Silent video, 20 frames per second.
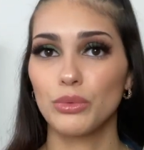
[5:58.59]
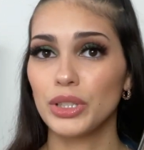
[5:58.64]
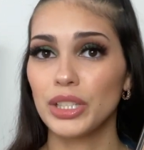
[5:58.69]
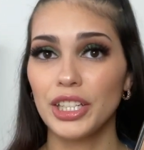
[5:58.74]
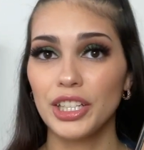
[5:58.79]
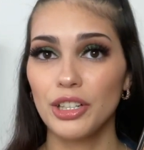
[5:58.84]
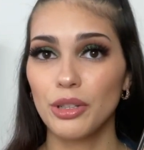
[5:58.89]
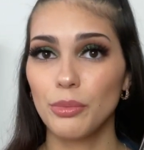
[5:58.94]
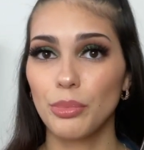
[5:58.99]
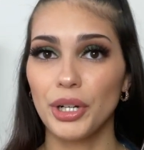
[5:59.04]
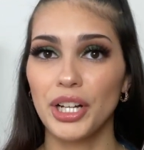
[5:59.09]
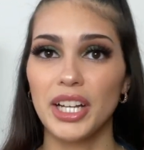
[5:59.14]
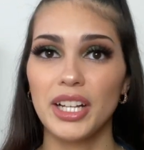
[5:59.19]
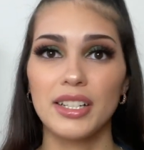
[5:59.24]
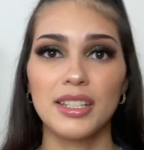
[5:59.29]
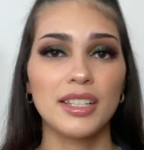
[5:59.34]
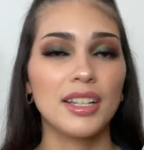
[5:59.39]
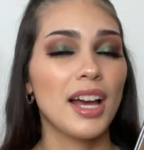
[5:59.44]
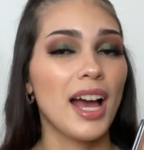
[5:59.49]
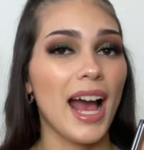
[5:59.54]
really good
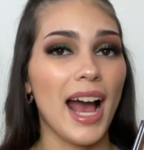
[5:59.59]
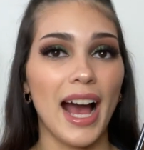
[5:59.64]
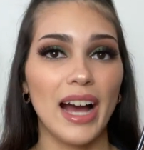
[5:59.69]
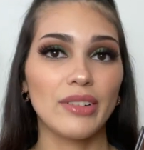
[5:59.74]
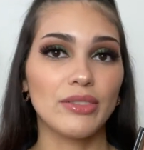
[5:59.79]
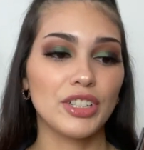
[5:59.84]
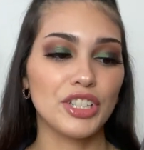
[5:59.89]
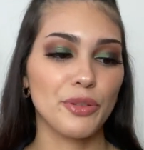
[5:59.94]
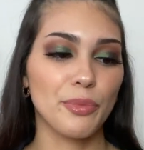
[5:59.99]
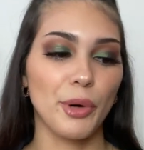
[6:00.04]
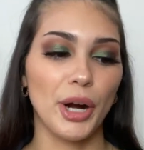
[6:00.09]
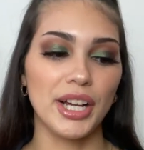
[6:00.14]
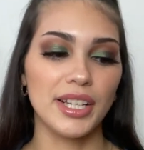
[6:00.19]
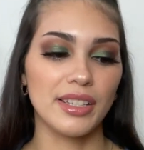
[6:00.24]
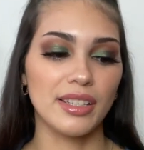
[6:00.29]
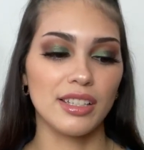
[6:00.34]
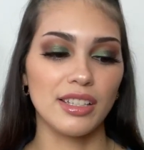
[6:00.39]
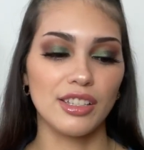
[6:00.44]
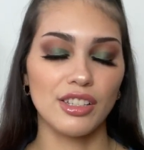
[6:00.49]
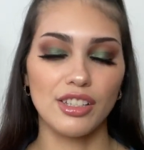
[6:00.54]
brand, average
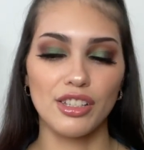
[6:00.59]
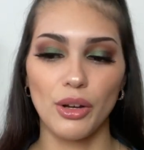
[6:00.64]
prices.